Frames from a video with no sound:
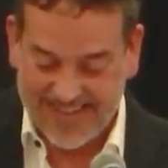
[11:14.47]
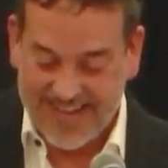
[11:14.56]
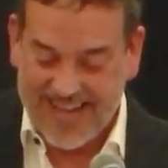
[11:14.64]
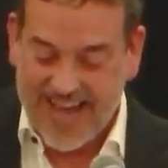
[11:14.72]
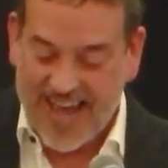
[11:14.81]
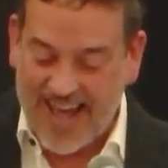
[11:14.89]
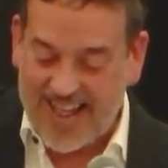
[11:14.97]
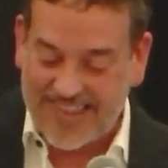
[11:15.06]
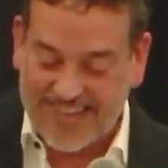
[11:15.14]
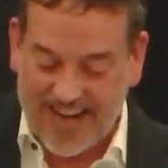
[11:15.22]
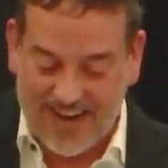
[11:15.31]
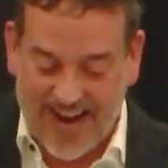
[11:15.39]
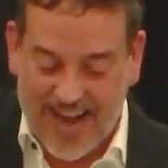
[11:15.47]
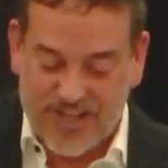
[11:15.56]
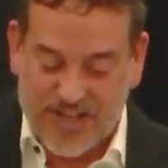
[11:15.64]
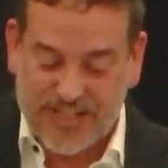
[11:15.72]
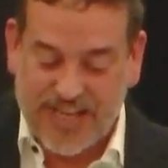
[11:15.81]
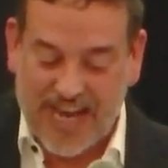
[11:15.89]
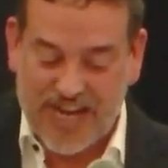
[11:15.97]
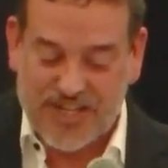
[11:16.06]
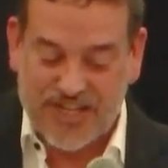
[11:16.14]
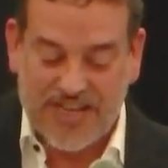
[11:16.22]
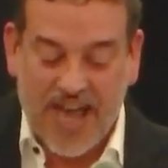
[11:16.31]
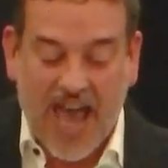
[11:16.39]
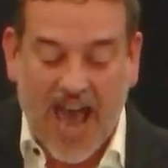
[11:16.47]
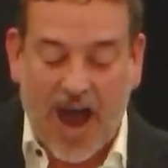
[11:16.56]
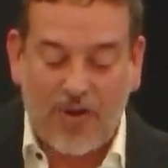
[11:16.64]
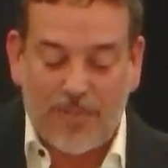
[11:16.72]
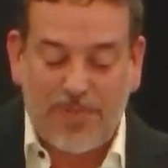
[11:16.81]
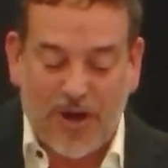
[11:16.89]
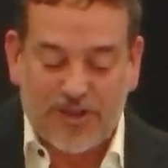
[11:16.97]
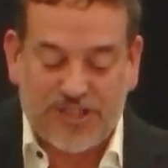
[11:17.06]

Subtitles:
Healthcare, education. How about